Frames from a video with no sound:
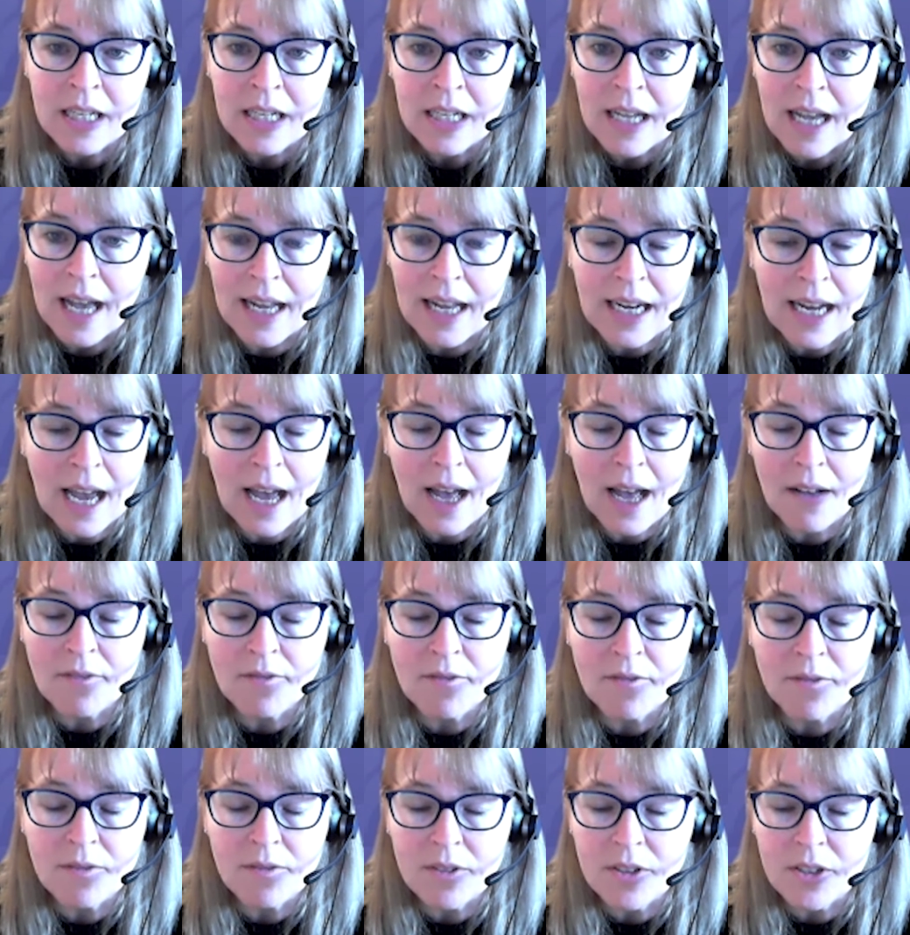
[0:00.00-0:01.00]
and
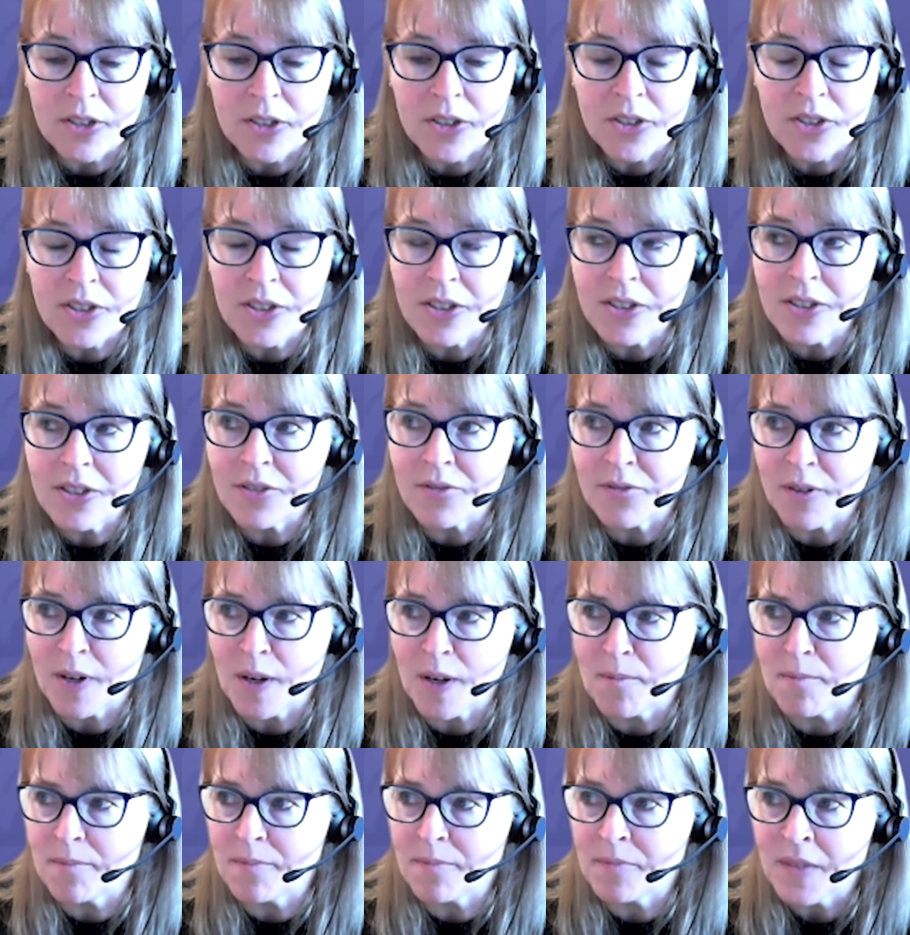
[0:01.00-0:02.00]
have nurses
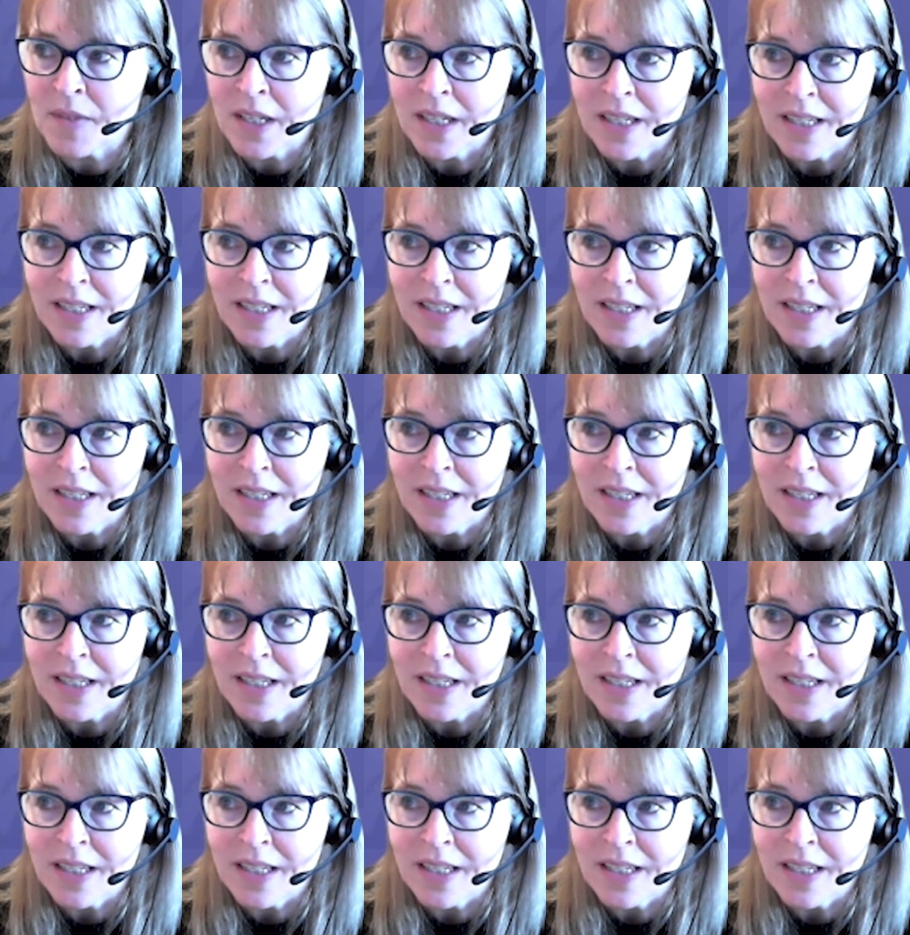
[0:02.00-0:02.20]
from